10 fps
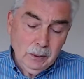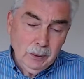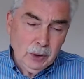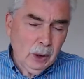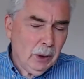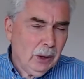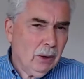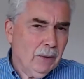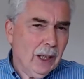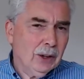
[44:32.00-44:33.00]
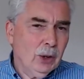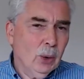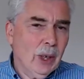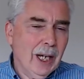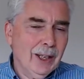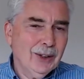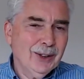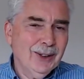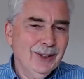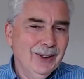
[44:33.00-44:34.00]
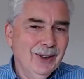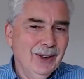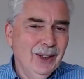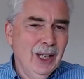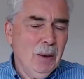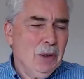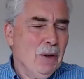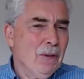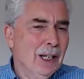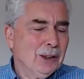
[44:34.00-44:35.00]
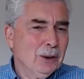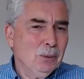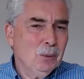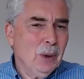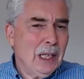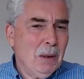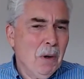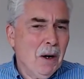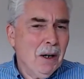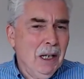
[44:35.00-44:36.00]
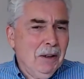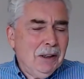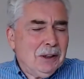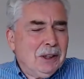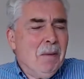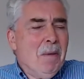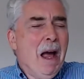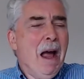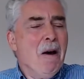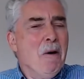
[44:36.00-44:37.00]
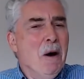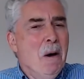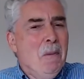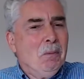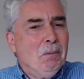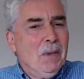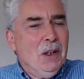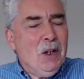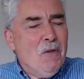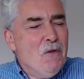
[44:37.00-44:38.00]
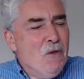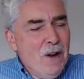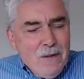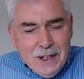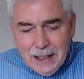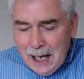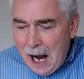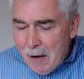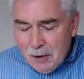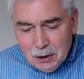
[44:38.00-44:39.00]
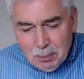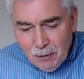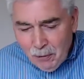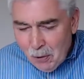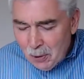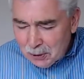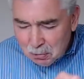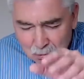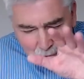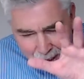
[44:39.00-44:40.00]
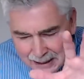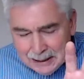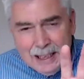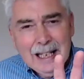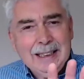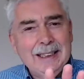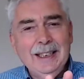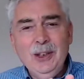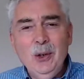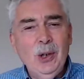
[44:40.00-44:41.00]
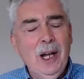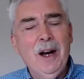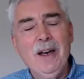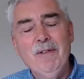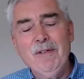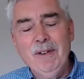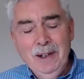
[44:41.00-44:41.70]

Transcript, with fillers: So I wonder if that's your case. I wonder if that's where you are, that somehow the vivid account that's before us resonates in your life.